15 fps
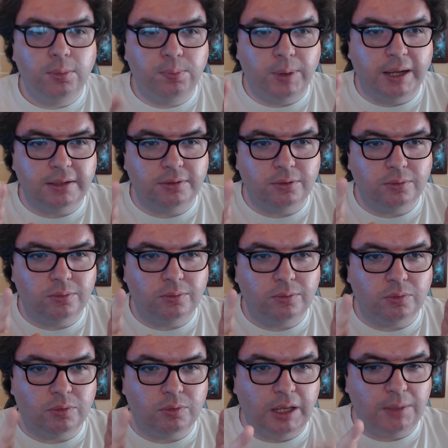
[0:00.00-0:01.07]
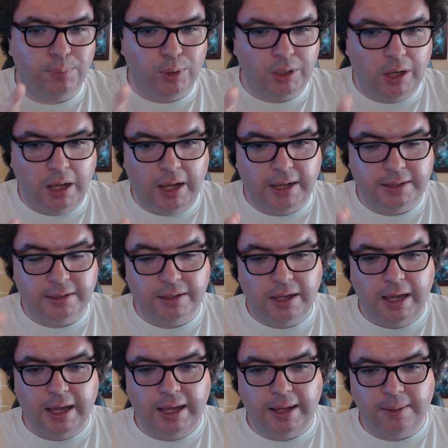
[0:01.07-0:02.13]
but that I put on
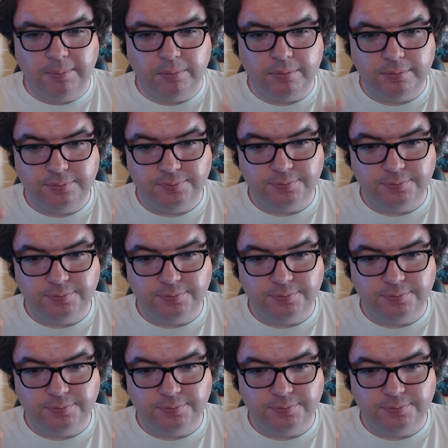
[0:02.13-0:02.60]
um